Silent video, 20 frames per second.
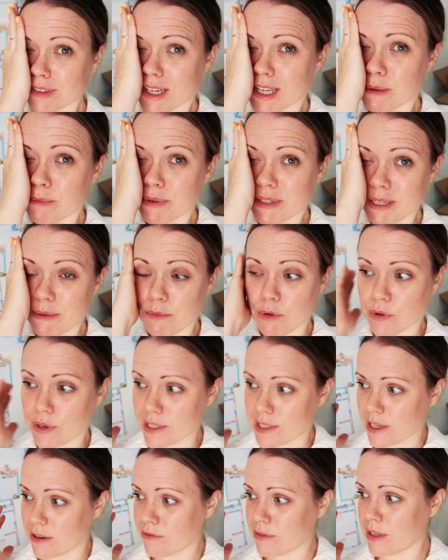had a busy
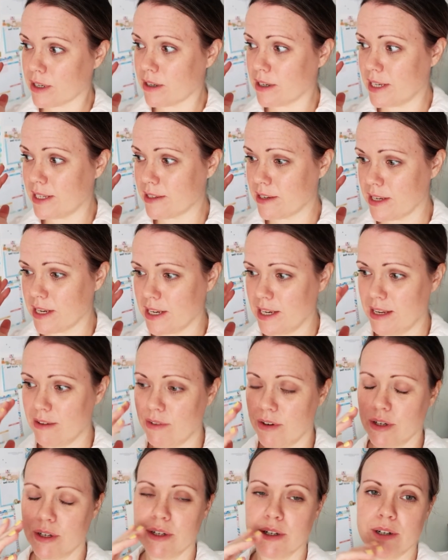morning so far. It's only
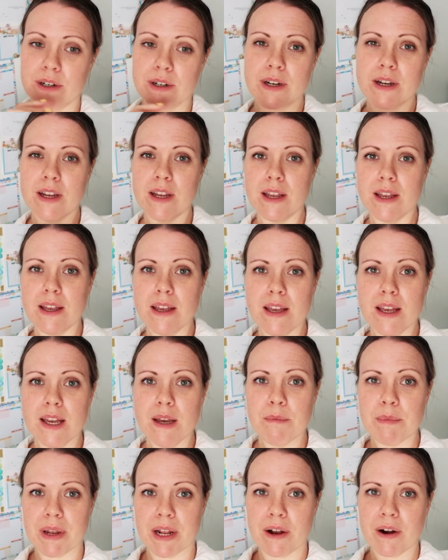11 o'clock,
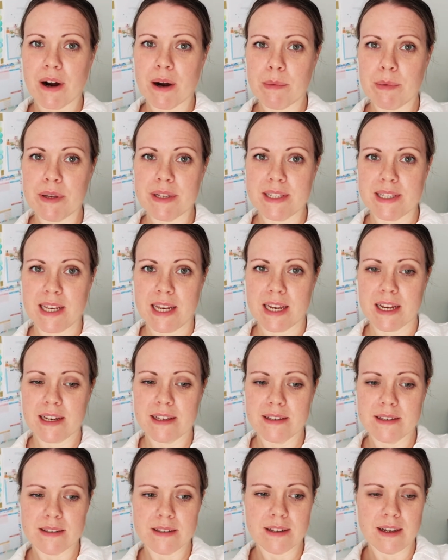but I got up at
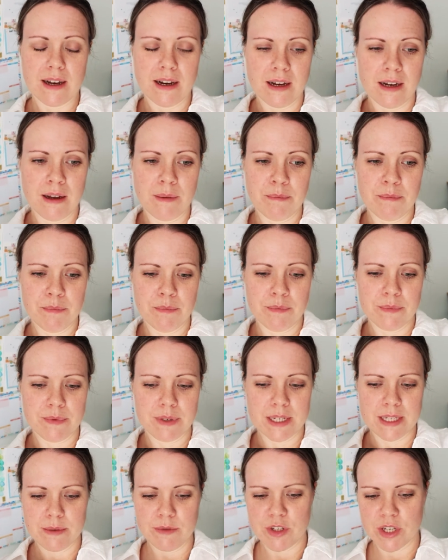6, did
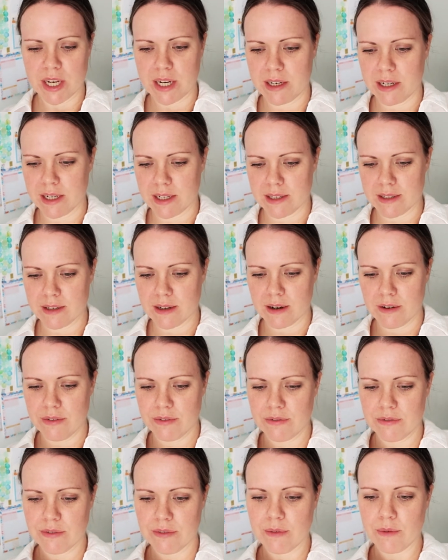some journaling and stuff,
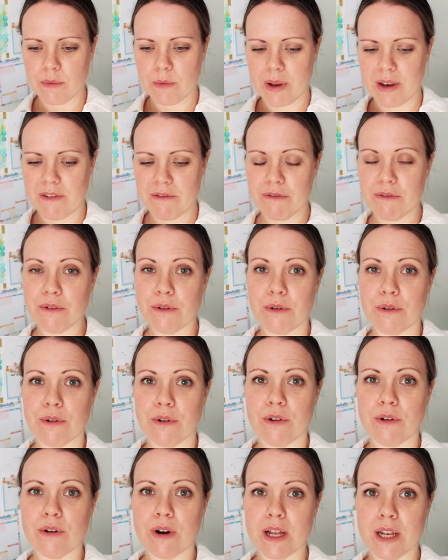went
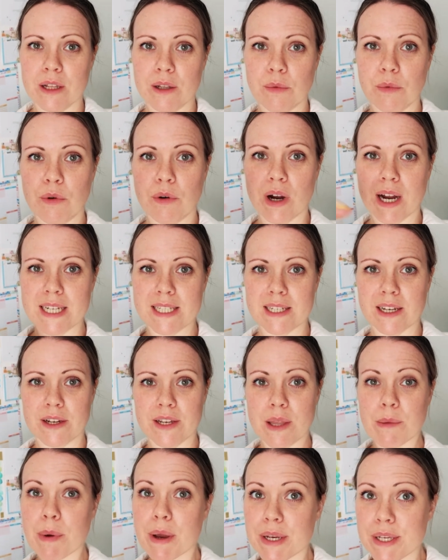for a little walk, had to
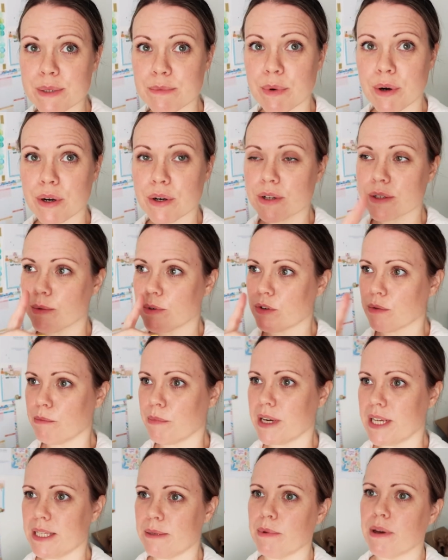go to the post box, which
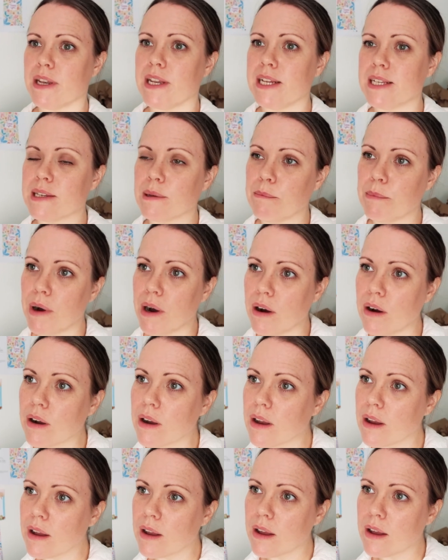reminds me, I need to
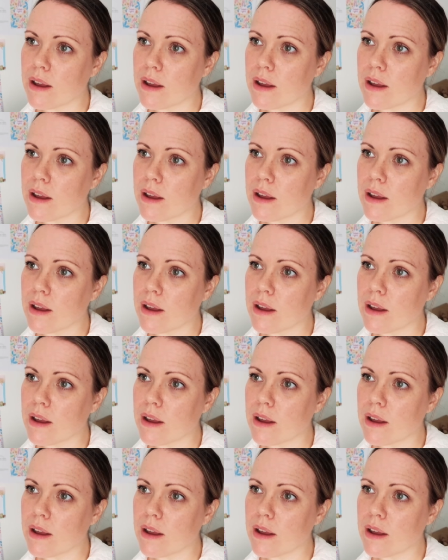mark